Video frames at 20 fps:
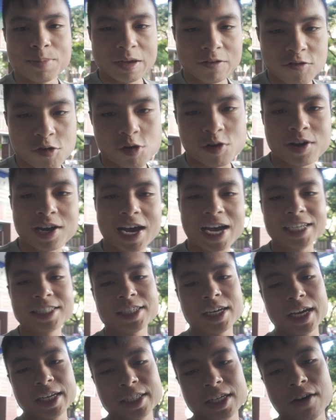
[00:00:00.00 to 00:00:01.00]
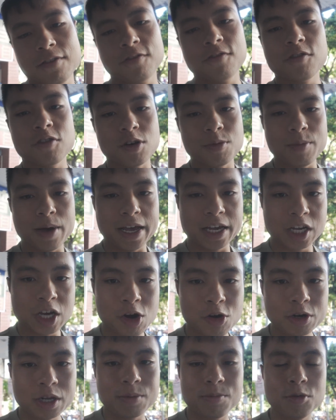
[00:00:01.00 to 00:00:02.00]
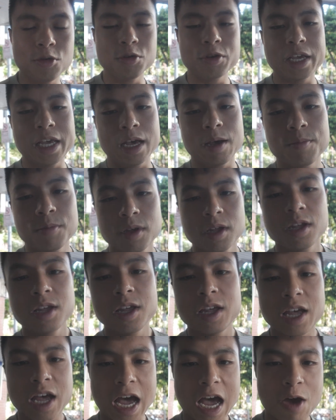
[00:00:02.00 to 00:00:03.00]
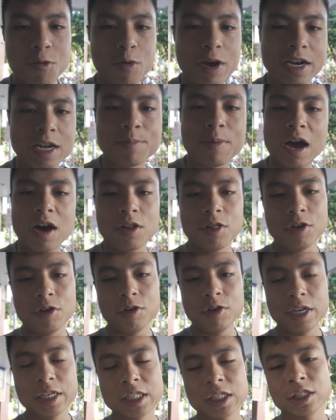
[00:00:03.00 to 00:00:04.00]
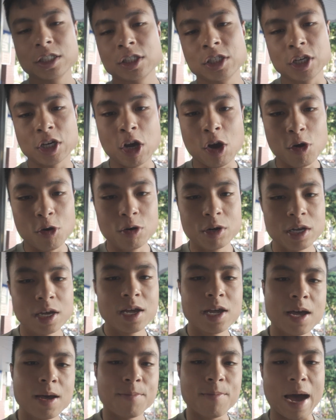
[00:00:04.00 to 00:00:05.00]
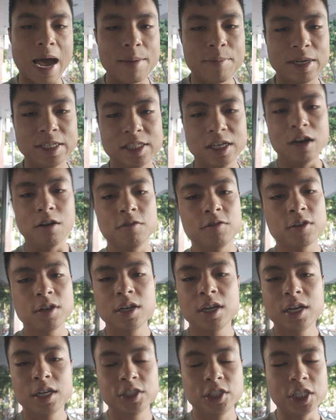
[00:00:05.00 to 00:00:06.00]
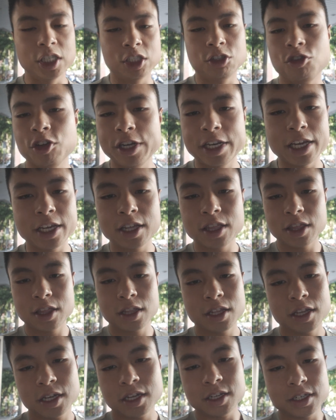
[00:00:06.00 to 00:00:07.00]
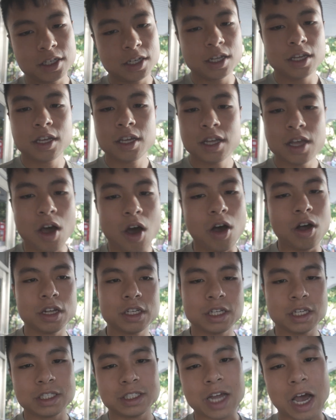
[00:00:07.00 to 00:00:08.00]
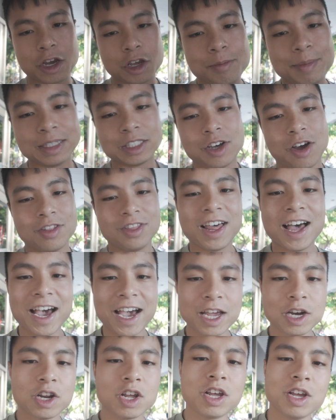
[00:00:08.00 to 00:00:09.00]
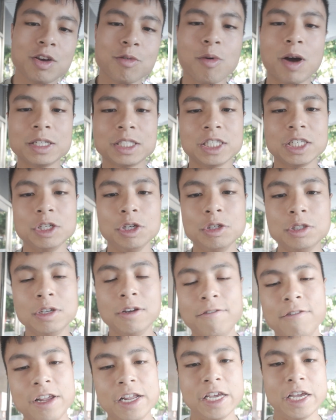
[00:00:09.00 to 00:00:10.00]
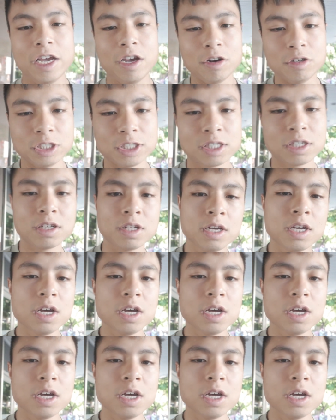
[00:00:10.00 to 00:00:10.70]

Before I signed up for my coding bootcamp, I went about learning to code by myself, just reading documents online, watching YouTube videos.